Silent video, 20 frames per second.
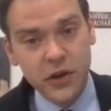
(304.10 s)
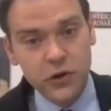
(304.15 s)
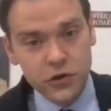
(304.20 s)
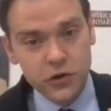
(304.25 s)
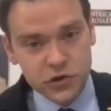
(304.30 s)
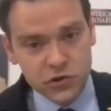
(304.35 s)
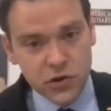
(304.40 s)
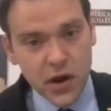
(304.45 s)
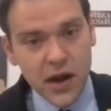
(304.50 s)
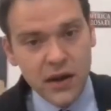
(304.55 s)

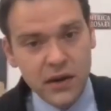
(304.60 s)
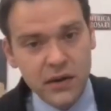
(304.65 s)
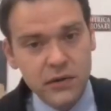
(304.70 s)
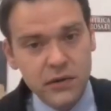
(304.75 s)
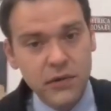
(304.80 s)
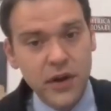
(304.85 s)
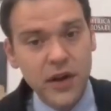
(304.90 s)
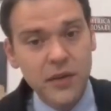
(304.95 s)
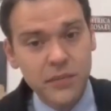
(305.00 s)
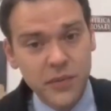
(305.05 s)
Strzok,
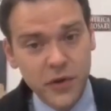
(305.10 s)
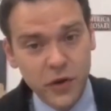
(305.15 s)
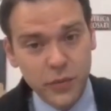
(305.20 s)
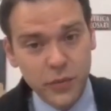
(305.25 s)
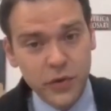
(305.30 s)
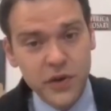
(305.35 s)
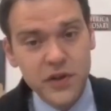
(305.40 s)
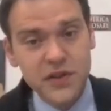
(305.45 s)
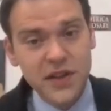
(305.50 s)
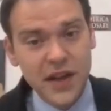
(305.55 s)
right? Bill
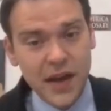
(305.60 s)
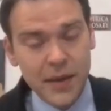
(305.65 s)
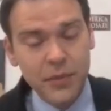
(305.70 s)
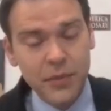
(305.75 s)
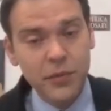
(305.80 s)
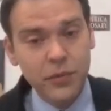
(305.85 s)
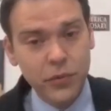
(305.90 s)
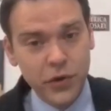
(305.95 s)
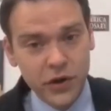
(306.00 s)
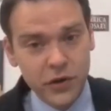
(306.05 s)
Priestap
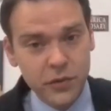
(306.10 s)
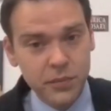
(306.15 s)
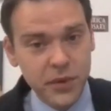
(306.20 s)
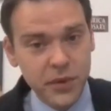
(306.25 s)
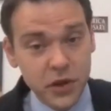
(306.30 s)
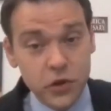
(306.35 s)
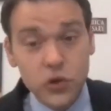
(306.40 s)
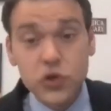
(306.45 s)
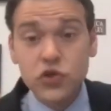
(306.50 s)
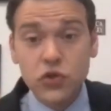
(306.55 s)
and
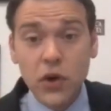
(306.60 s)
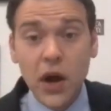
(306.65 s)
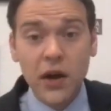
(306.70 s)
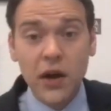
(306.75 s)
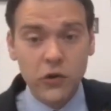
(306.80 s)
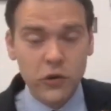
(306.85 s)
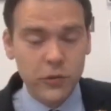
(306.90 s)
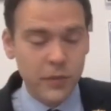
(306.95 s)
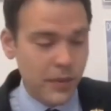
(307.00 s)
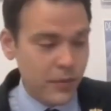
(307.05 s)
Peter Strzok.
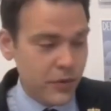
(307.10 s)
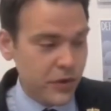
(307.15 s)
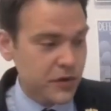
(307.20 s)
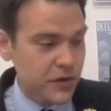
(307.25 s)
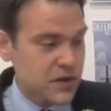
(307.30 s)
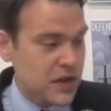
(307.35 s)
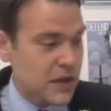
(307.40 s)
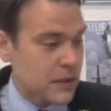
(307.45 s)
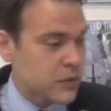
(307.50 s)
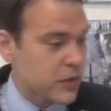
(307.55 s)
We remember
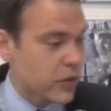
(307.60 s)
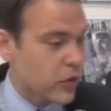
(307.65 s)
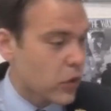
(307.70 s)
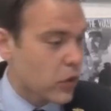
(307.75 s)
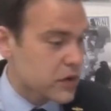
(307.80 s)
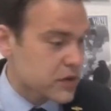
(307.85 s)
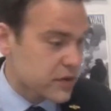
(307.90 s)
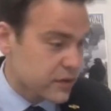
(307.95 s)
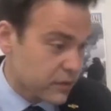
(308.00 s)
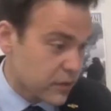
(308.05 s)
those names, of
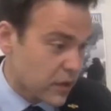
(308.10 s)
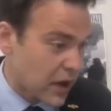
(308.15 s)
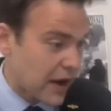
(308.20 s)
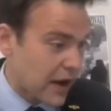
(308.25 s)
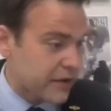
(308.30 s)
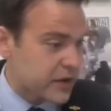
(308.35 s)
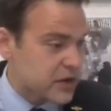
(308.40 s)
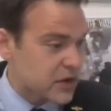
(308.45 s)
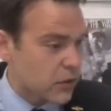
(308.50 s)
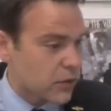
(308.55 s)
course.
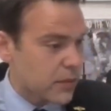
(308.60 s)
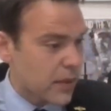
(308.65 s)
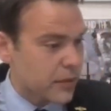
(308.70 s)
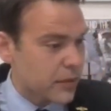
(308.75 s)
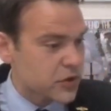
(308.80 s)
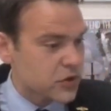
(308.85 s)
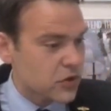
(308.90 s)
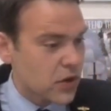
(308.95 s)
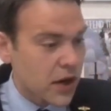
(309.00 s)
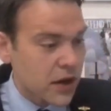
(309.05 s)
Obviously, we remember
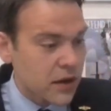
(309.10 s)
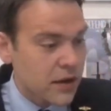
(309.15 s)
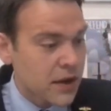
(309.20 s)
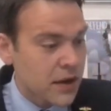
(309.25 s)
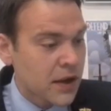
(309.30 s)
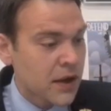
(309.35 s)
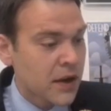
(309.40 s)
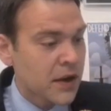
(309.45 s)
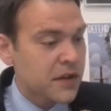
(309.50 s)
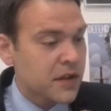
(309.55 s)
Strzok.
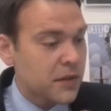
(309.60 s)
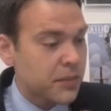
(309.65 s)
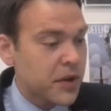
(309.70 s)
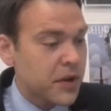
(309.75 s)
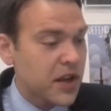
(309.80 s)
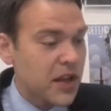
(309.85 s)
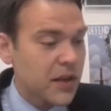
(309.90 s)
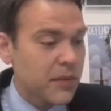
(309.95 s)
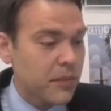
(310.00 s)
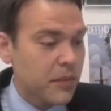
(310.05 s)
The
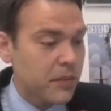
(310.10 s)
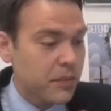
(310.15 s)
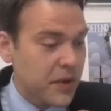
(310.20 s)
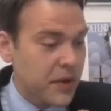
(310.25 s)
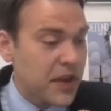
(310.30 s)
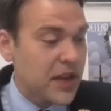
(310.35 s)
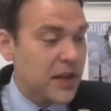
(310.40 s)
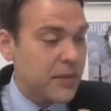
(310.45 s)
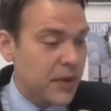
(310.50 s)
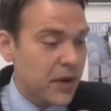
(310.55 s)

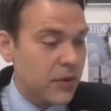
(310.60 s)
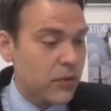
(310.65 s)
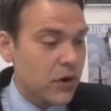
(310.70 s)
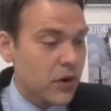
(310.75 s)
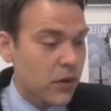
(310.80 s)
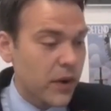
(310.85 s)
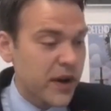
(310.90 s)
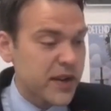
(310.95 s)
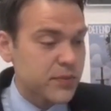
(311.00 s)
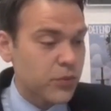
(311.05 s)
PDB
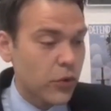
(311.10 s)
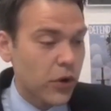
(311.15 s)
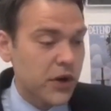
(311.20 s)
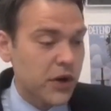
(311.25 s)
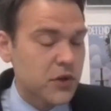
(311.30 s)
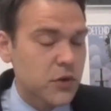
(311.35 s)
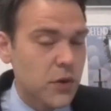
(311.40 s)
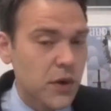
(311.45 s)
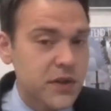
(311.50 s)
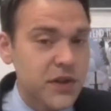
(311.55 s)
request brought it
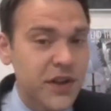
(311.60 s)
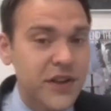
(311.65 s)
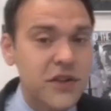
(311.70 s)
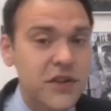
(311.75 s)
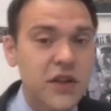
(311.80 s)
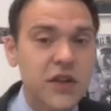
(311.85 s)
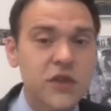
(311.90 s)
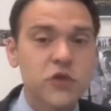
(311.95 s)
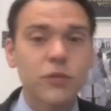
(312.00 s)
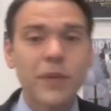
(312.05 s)
to our attention
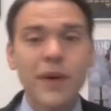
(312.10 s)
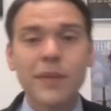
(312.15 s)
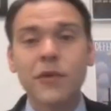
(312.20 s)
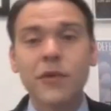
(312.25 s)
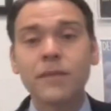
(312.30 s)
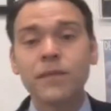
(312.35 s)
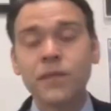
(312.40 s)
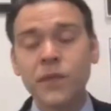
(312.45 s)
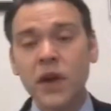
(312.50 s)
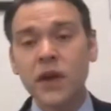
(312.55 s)
because remember,
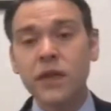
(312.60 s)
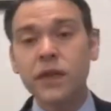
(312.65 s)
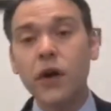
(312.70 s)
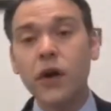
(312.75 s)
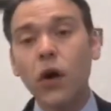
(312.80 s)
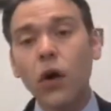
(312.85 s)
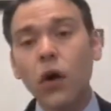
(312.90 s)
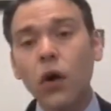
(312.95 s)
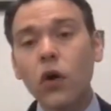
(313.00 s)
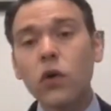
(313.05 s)

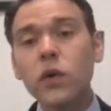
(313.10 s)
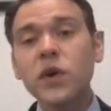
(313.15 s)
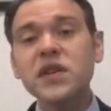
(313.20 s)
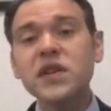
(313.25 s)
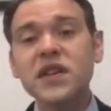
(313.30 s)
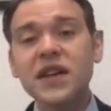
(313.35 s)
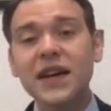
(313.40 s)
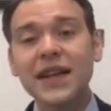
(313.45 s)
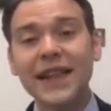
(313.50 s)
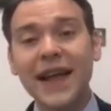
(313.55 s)
they're always
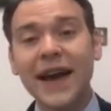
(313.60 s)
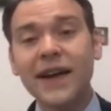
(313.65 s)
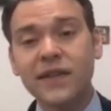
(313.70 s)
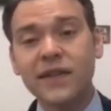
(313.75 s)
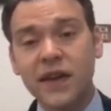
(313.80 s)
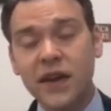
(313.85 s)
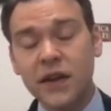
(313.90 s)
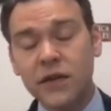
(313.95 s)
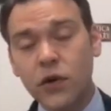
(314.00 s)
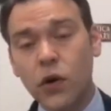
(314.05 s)

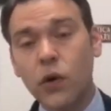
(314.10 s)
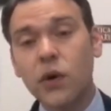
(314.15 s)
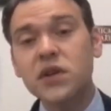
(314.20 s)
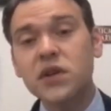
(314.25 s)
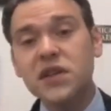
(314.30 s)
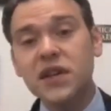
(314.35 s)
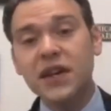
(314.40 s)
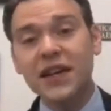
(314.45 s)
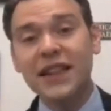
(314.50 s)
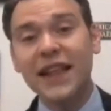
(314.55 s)
collecting. They're always
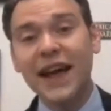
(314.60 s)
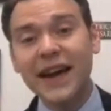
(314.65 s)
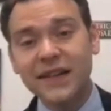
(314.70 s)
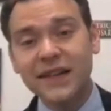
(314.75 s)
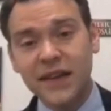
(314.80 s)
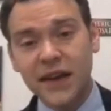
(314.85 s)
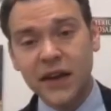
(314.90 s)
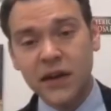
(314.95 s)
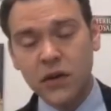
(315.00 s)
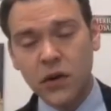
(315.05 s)

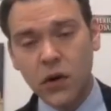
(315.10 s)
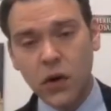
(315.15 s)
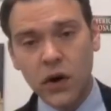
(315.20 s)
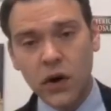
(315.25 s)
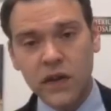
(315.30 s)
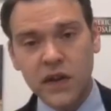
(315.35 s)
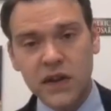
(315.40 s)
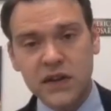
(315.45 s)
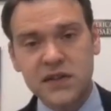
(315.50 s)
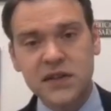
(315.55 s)
collecting
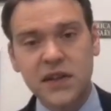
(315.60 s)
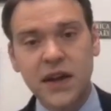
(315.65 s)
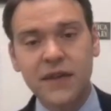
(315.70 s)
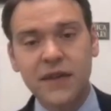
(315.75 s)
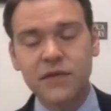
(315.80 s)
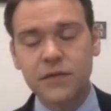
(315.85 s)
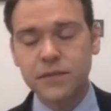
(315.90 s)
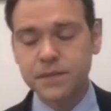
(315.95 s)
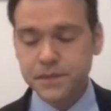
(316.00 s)
on this stuff.